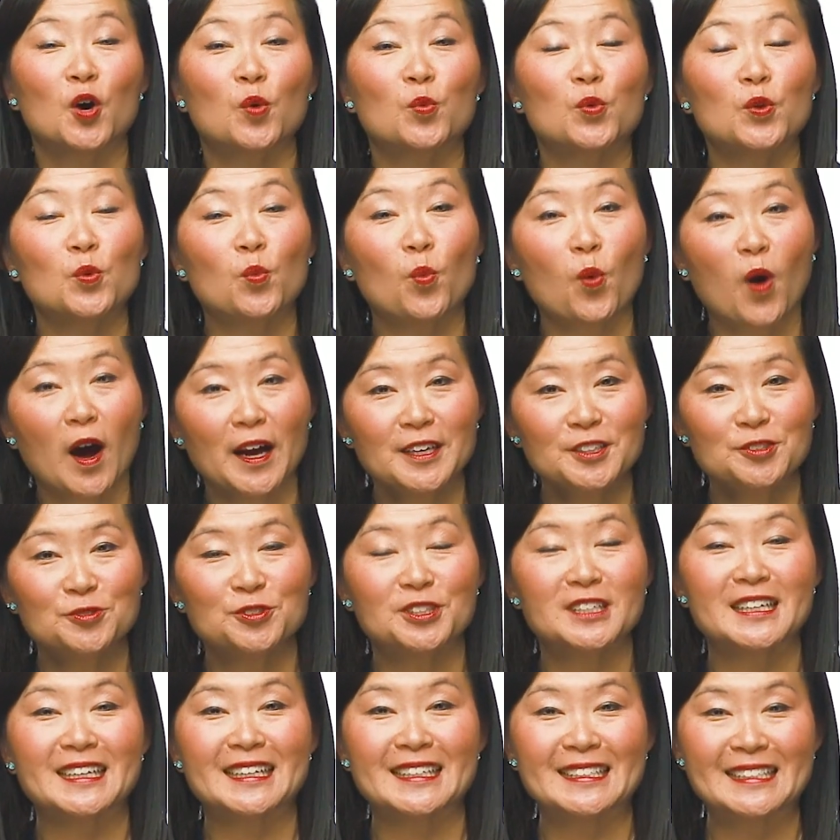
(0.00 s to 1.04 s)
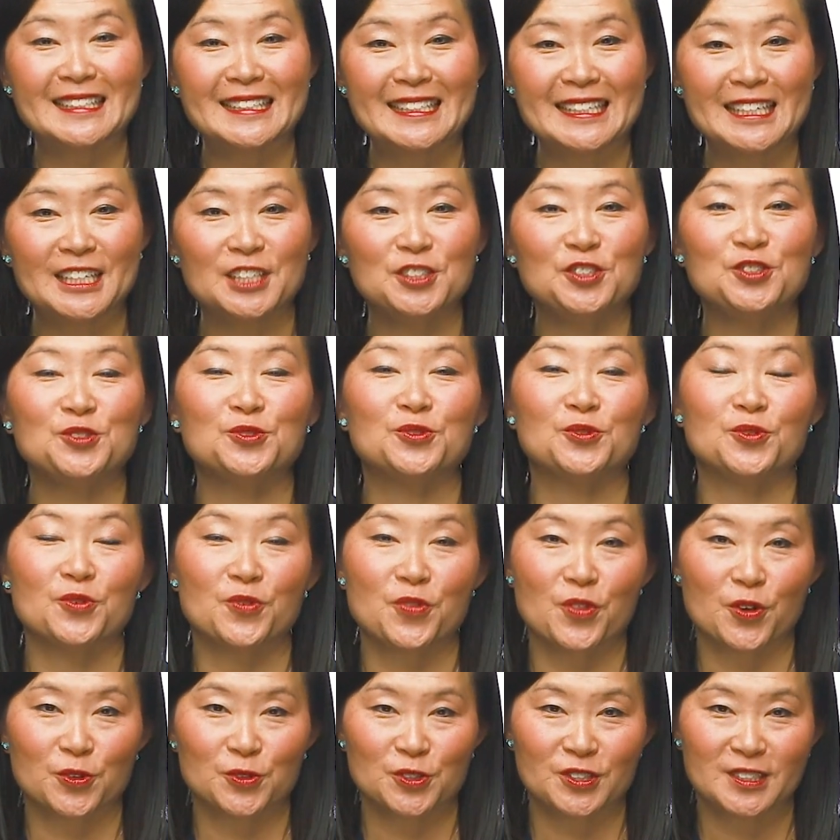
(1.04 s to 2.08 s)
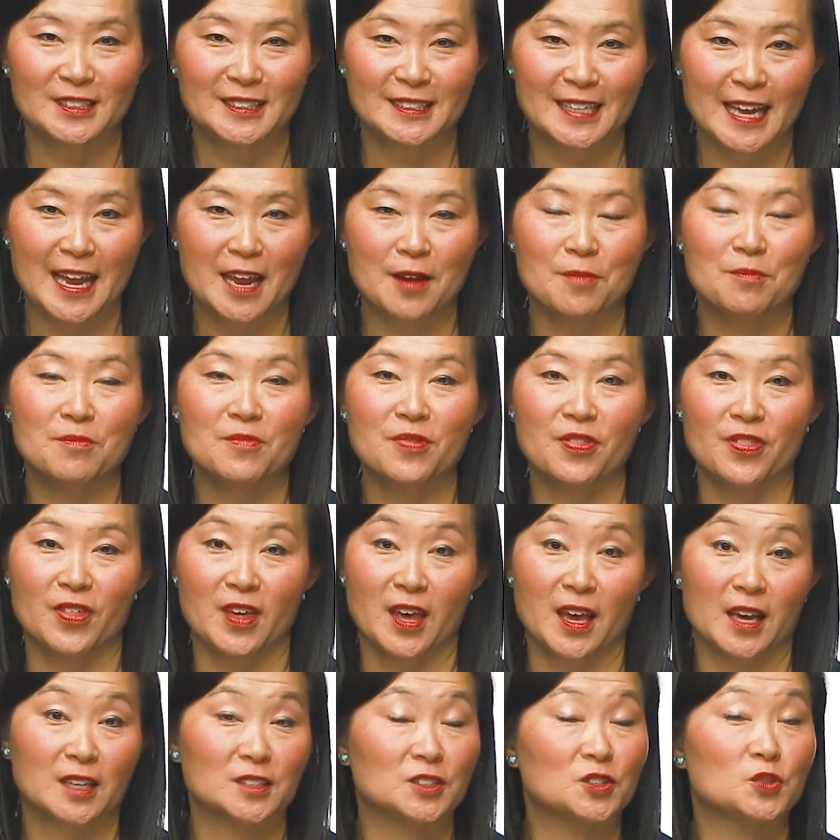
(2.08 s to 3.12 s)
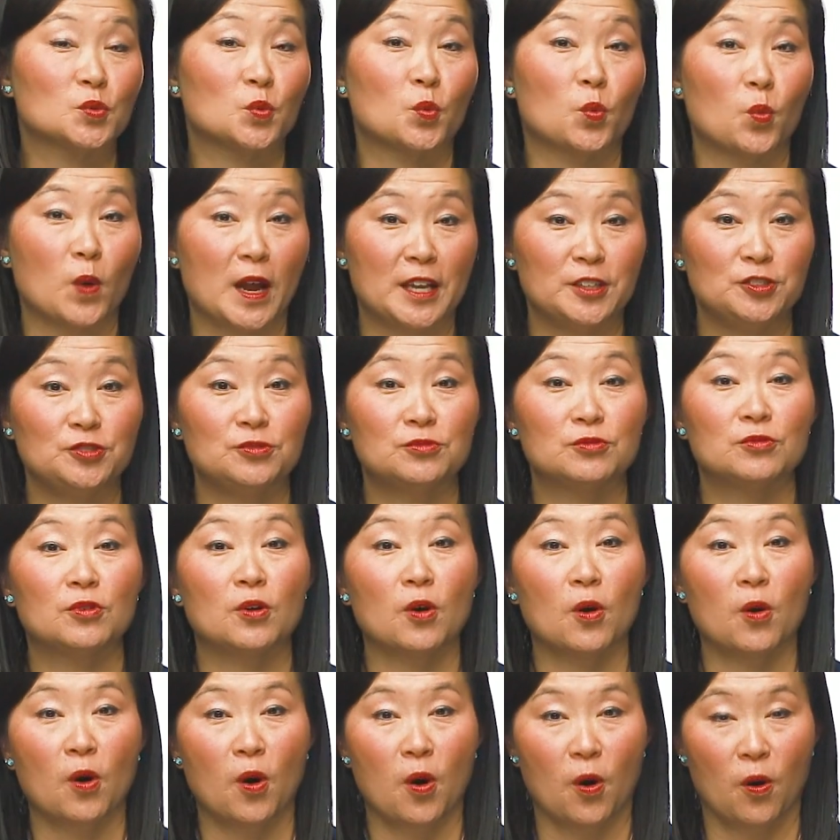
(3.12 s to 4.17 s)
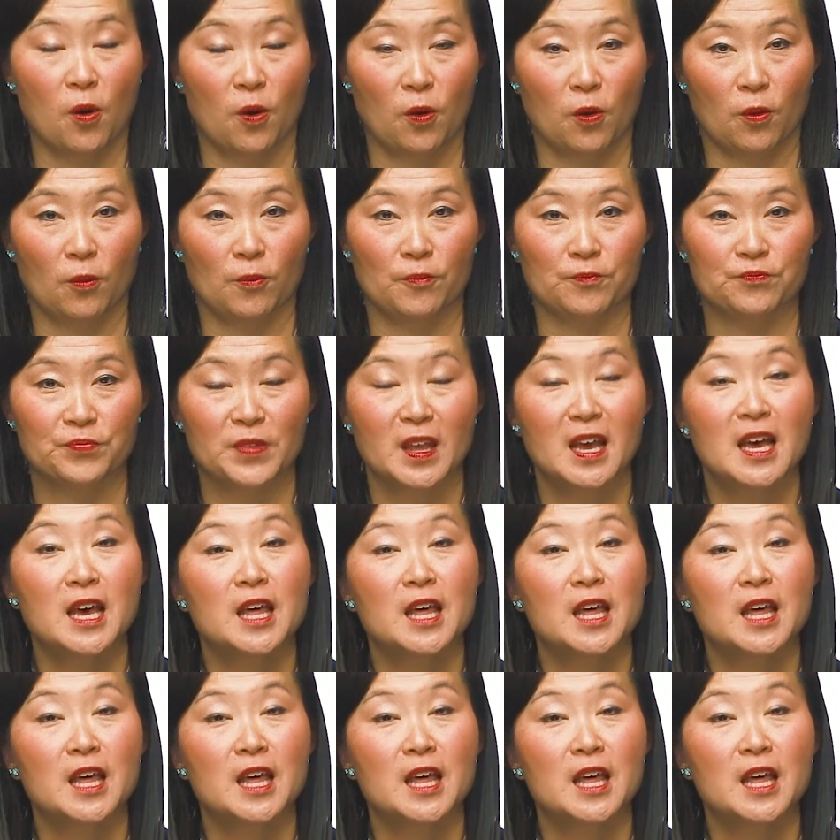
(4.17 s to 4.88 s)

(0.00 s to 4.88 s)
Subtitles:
We want you to continue those same things when you go home.